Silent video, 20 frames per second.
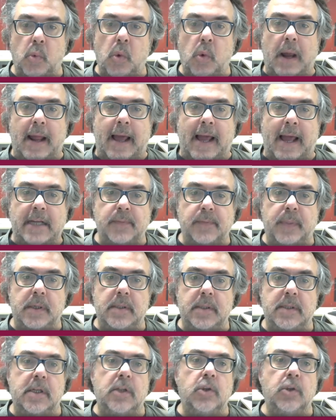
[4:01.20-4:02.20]
who are
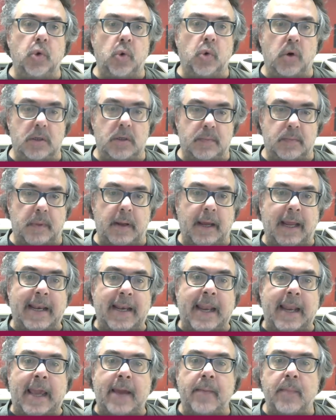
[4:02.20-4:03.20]
experts in tourism, and
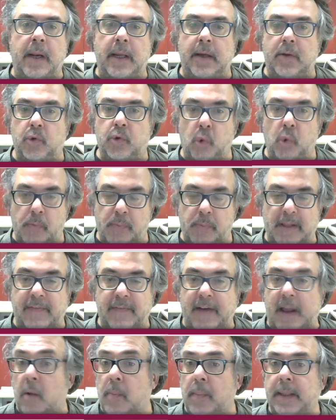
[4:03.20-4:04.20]
namely tourism
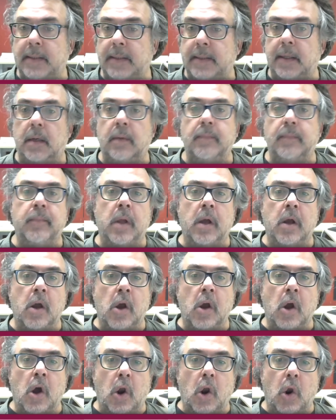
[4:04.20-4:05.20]
development,
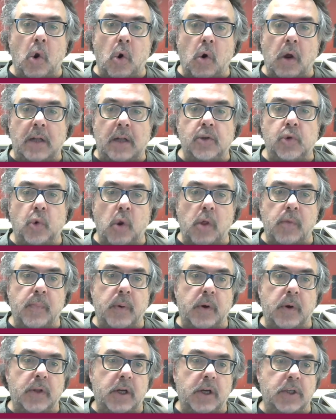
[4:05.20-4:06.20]
local tourism
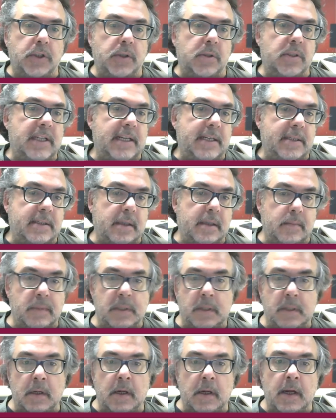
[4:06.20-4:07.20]
production
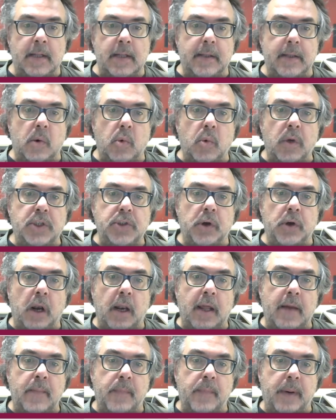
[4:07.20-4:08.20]
systems, the regional
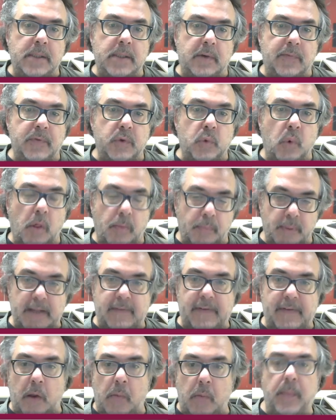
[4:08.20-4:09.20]
impacts of tourism
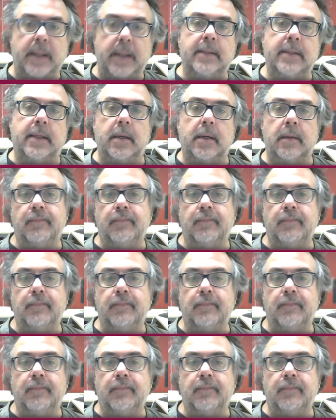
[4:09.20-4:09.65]
development,